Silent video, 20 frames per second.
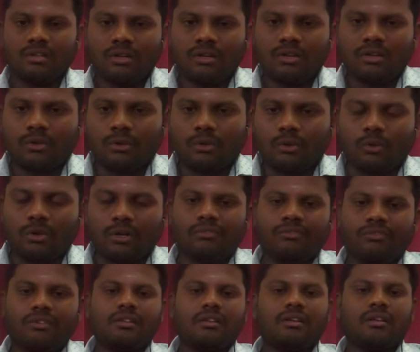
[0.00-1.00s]
You are giving
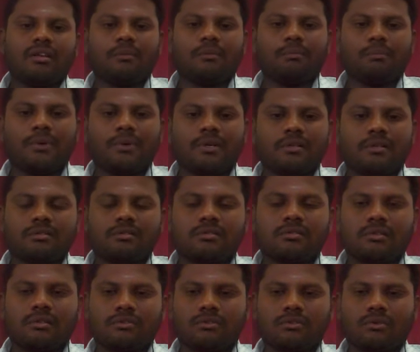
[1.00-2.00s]
that the numbers.
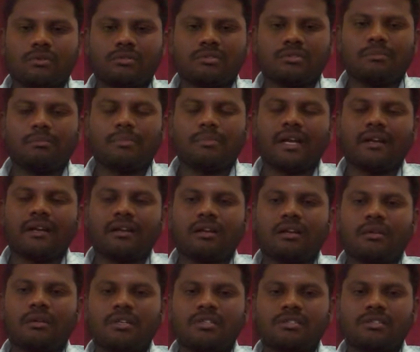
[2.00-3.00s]
So it's a binary number
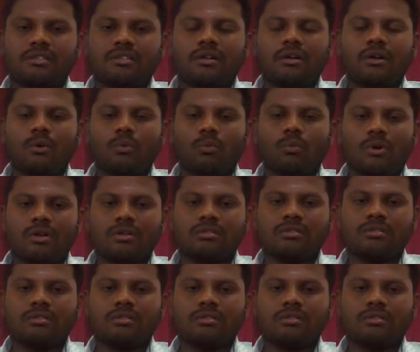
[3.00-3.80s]
0 and 1s.